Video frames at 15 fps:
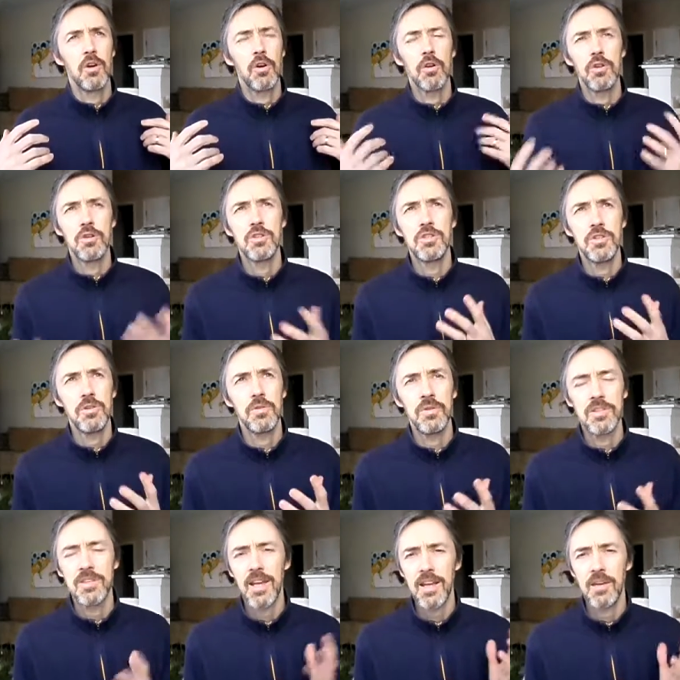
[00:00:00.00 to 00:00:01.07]
urge you
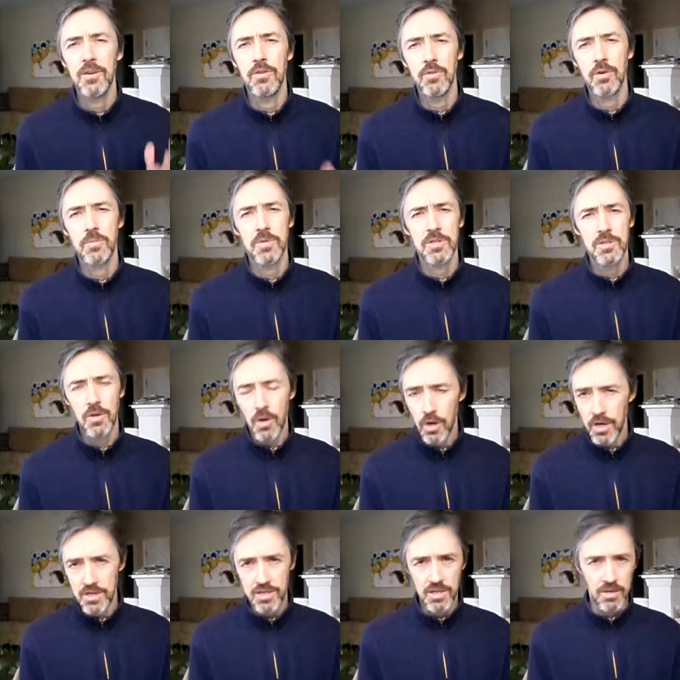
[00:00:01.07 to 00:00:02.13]
to take enormous
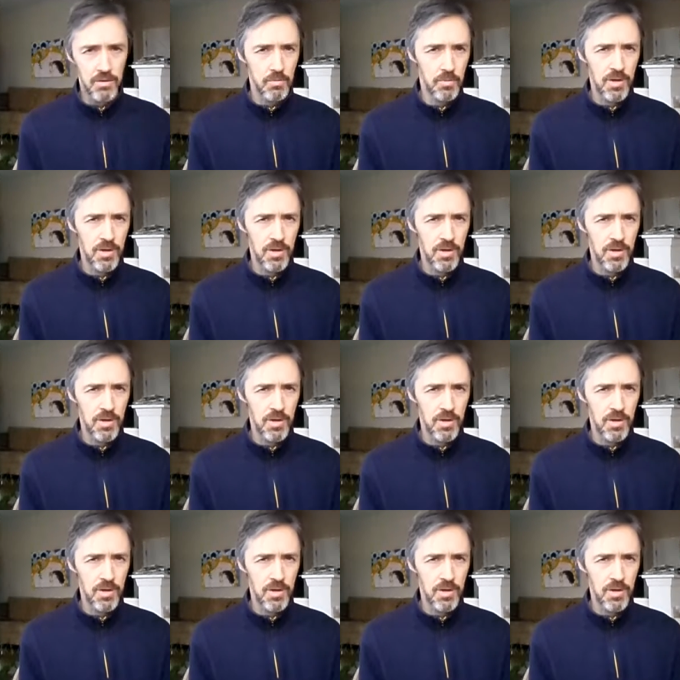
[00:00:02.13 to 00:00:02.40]
caution